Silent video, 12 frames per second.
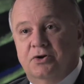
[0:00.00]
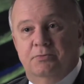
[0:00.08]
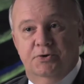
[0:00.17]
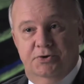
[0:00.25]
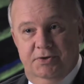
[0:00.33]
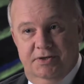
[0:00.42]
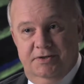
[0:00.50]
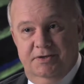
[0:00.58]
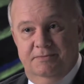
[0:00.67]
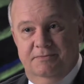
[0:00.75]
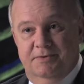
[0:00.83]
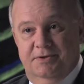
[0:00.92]

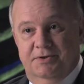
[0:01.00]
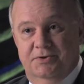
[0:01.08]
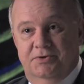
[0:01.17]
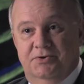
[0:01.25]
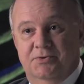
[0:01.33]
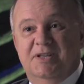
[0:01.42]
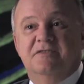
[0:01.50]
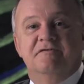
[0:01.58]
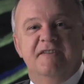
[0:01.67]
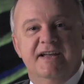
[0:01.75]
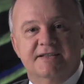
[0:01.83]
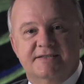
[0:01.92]
opportunity to
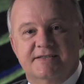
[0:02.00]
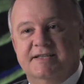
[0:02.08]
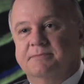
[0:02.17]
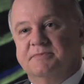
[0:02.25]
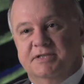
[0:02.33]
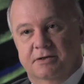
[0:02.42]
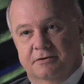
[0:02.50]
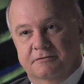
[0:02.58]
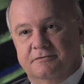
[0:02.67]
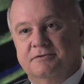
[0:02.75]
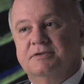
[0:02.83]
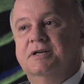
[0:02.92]
advance
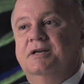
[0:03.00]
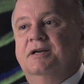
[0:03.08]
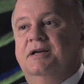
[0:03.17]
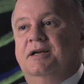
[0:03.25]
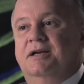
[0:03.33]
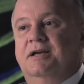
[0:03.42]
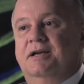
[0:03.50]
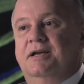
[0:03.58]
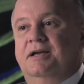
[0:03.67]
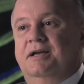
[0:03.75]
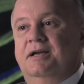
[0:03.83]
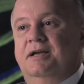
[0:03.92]
themselves
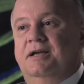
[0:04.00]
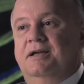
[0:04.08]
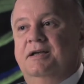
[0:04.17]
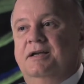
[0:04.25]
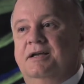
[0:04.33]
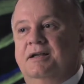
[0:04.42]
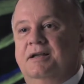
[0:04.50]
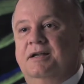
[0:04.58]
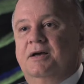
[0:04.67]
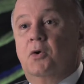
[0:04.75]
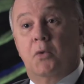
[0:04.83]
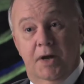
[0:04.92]

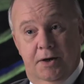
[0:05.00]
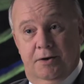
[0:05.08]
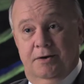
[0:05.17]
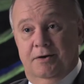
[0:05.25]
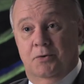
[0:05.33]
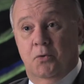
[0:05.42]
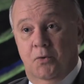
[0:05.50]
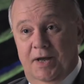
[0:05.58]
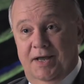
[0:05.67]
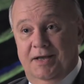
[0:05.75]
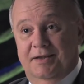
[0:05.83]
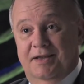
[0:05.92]
in a quicker
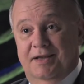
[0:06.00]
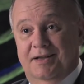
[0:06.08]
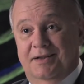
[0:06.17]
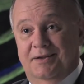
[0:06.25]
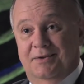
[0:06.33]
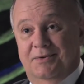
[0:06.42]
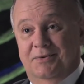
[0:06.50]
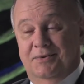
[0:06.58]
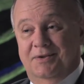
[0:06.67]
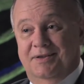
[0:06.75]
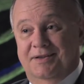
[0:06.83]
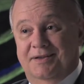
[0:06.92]
way than
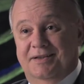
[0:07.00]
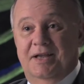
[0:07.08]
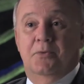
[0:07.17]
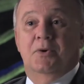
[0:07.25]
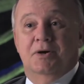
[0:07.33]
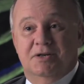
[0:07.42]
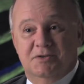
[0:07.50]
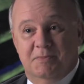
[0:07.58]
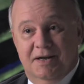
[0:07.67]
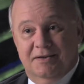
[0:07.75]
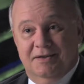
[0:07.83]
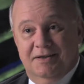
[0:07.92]
they were
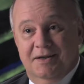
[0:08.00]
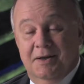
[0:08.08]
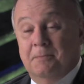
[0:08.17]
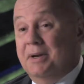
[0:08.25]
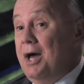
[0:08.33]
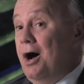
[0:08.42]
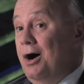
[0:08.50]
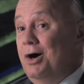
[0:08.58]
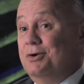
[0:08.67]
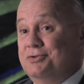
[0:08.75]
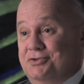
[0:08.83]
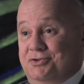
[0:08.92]
expecting. But
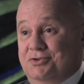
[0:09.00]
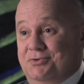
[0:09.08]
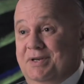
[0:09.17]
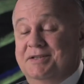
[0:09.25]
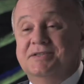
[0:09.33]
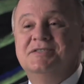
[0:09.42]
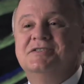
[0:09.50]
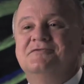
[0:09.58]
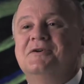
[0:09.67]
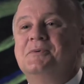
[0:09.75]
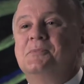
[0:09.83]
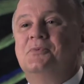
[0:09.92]
also, and this is
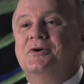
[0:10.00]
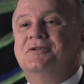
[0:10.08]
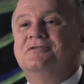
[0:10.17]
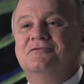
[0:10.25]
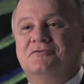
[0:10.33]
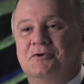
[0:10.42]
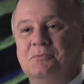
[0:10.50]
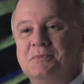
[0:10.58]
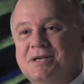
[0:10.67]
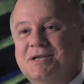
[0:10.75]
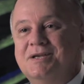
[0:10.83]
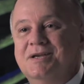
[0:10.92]
very important for
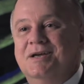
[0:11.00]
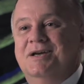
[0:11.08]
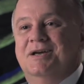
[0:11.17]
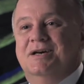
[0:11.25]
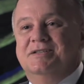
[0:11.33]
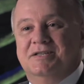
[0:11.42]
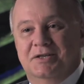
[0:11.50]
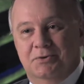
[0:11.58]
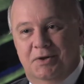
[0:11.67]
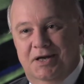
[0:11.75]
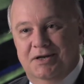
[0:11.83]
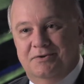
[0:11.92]
me as an
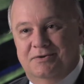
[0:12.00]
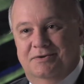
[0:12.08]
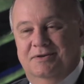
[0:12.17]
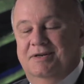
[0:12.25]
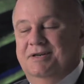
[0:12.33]
educator,